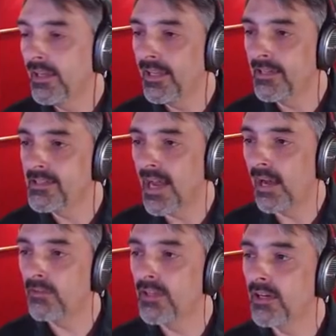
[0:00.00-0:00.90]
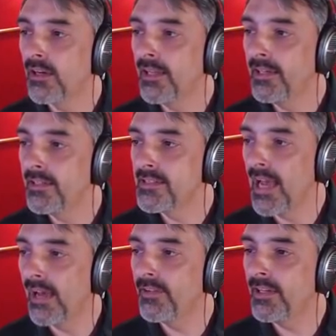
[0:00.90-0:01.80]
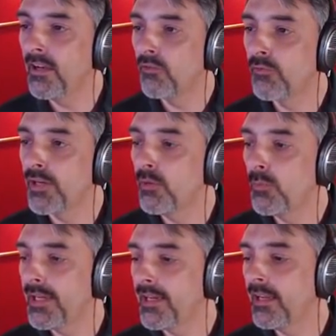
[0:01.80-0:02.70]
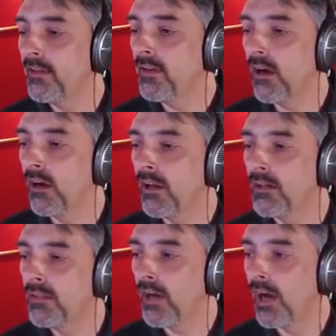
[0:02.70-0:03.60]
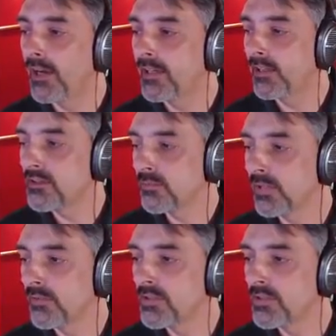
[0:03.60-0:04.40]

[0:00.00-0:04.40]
it is out there and it is having a free weekend on the Oculus Rift.